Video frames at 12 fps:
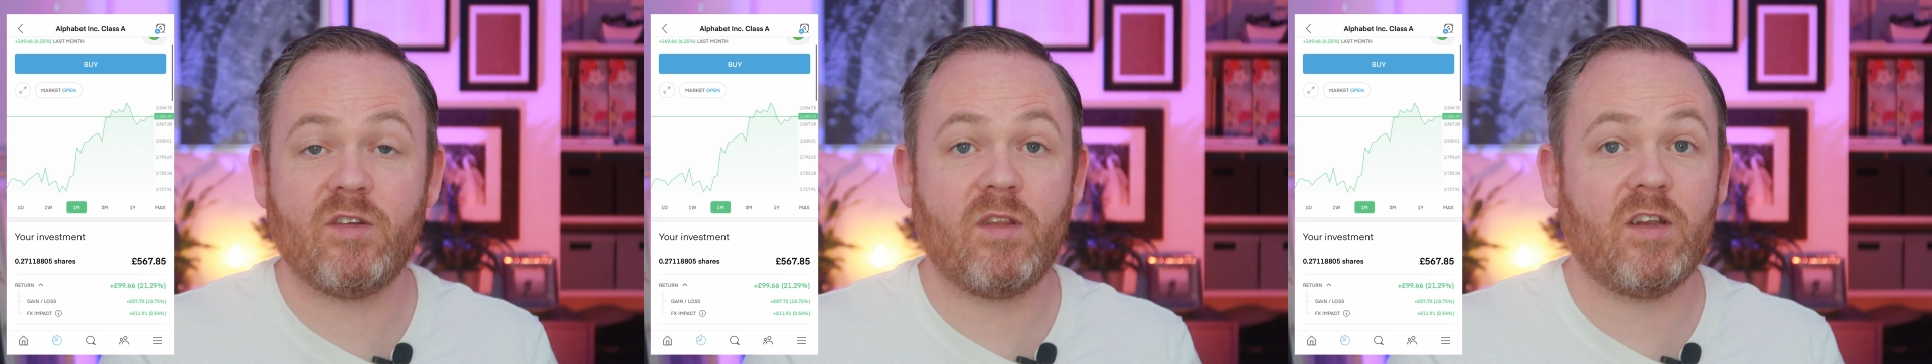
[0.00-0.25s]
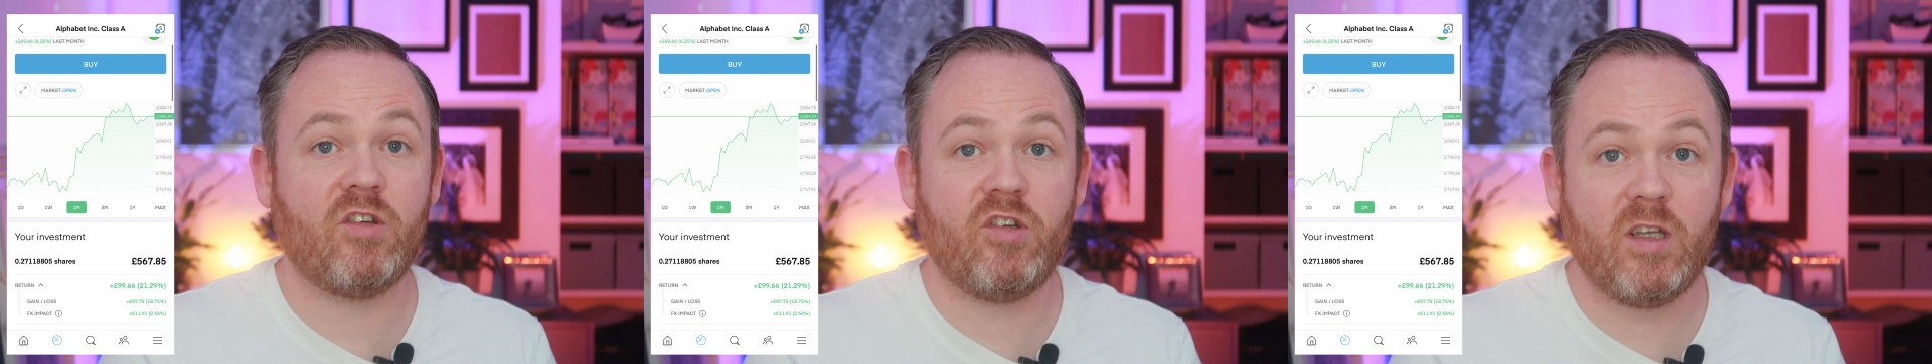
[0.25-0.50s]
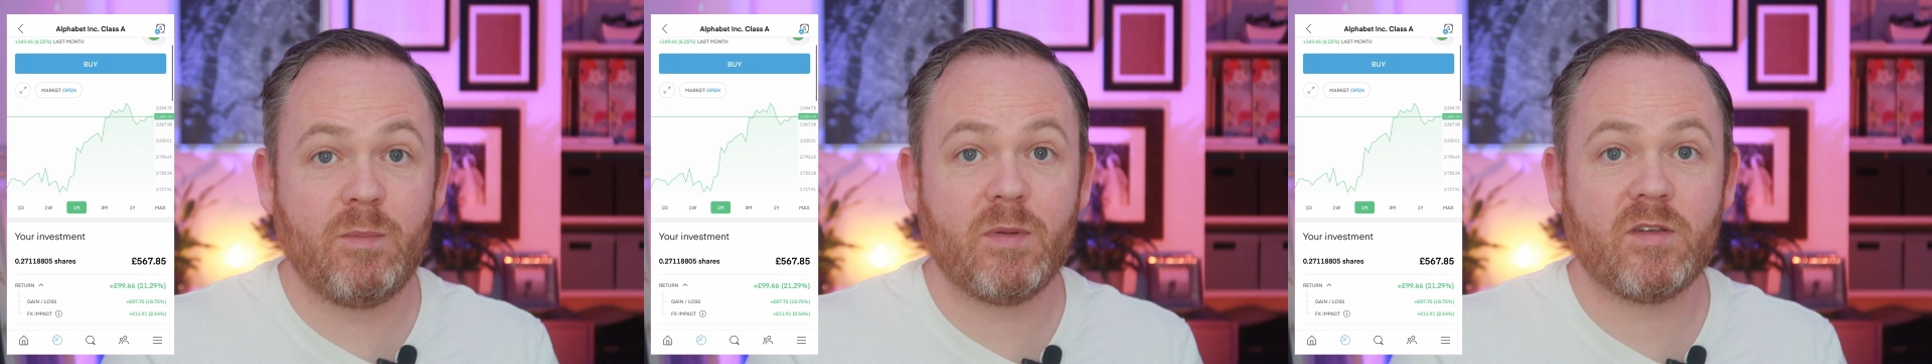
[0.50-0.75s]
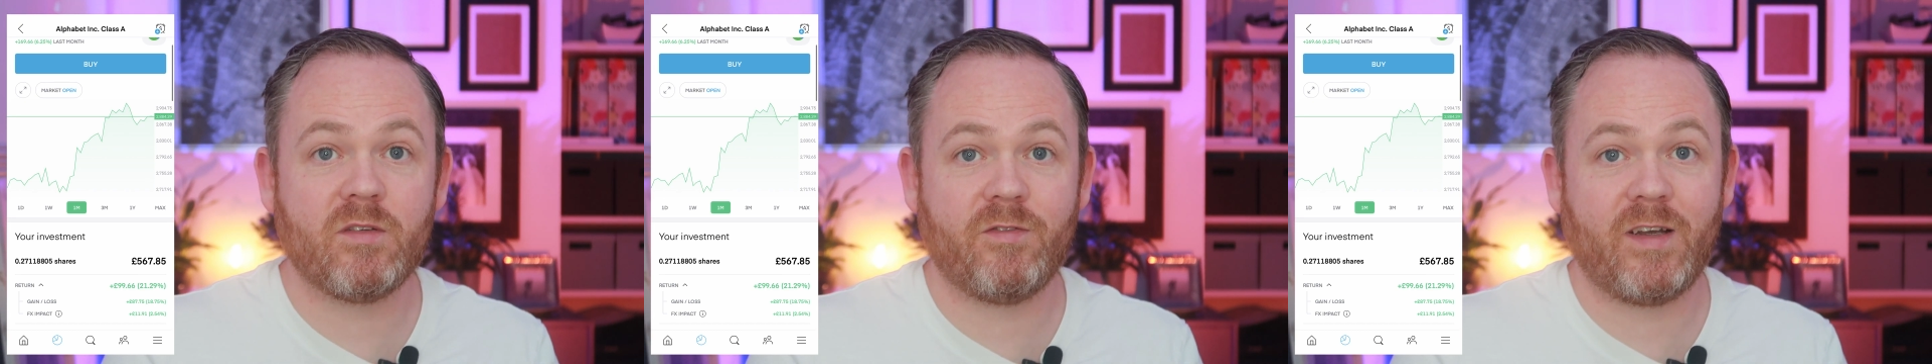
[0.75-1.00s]
the
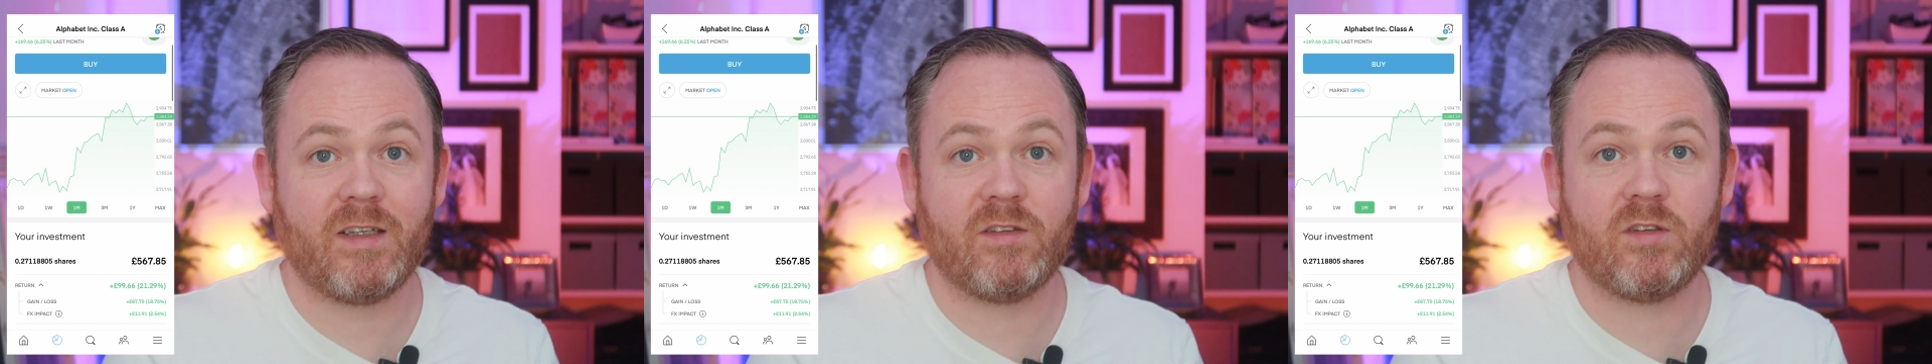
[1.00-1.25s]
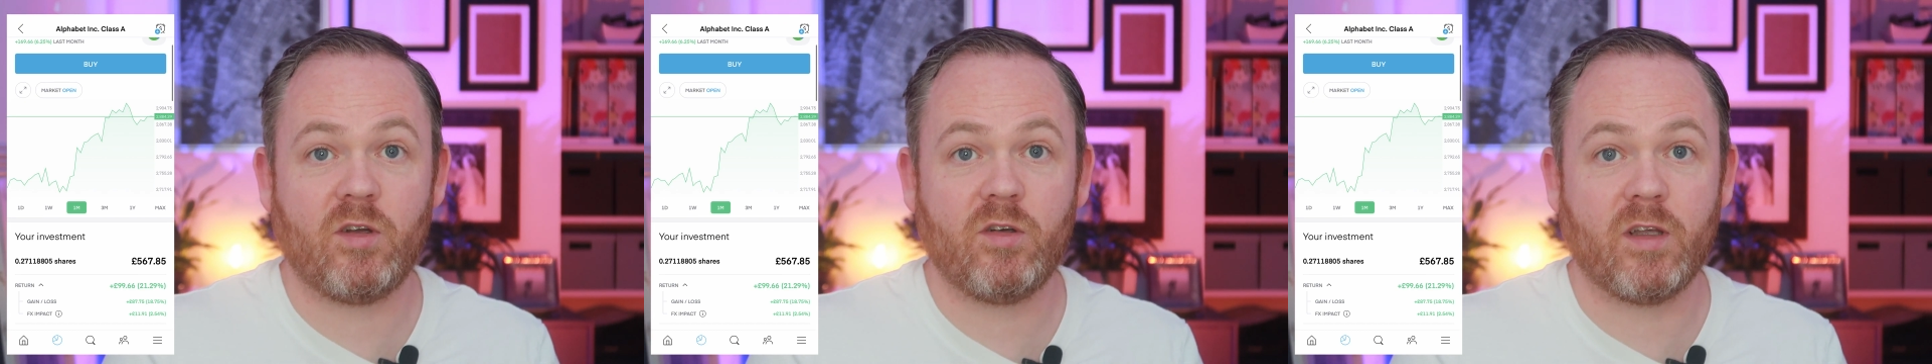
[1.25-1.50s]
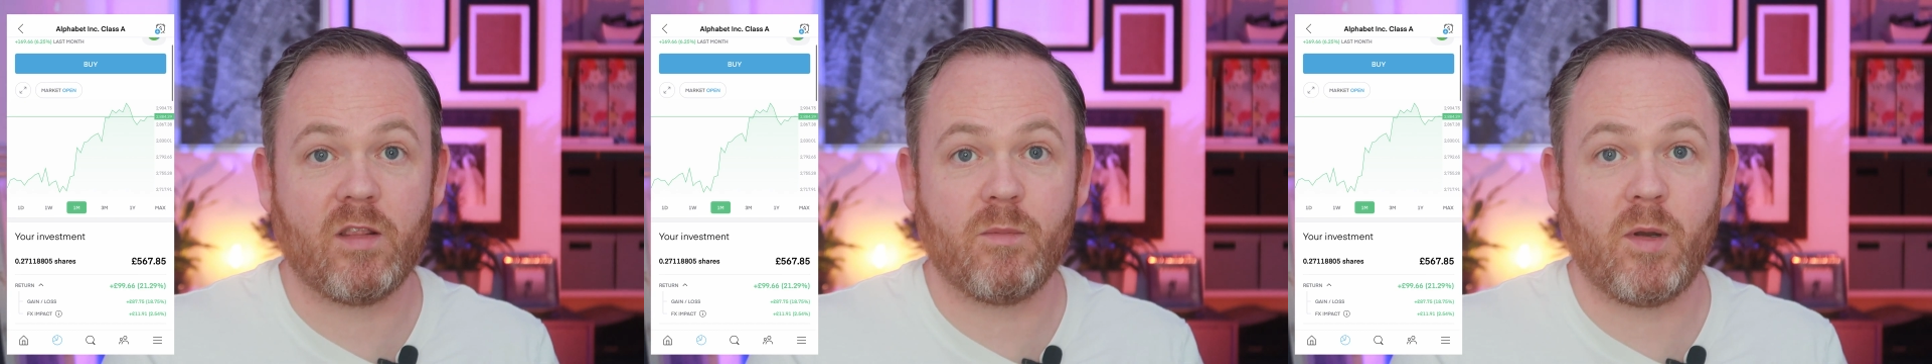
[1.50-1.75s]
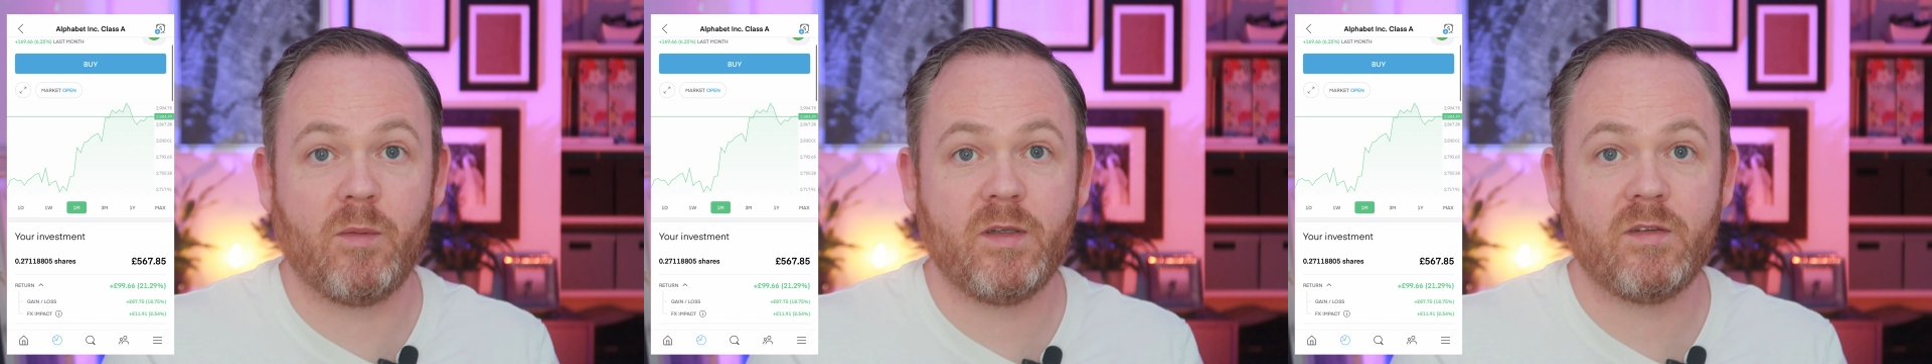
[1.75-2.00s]
cheapest FANG stock at the
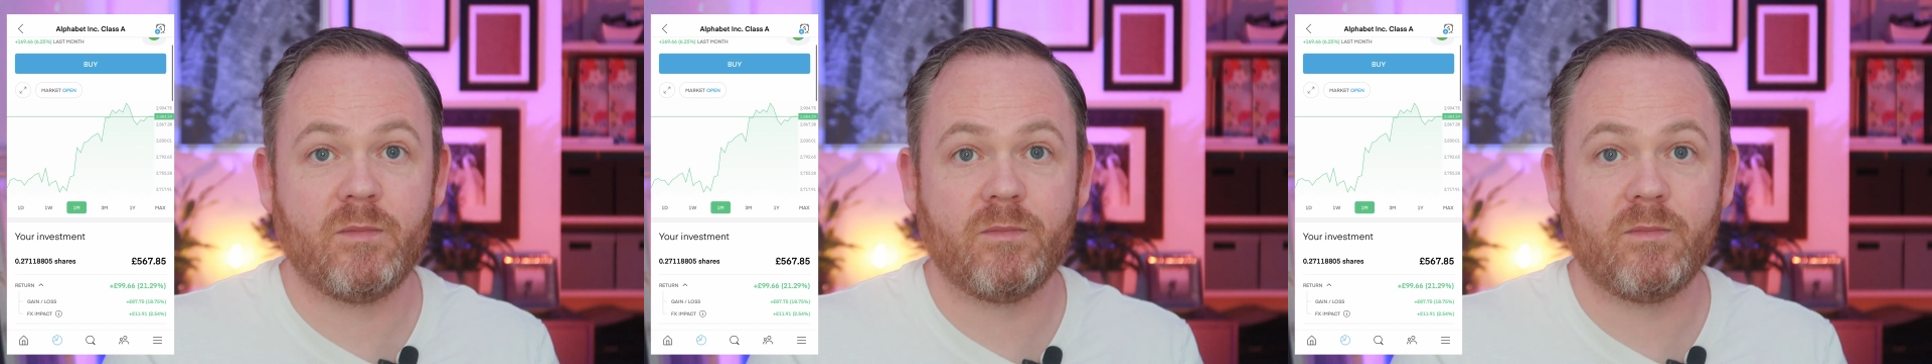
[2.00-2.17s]
moment,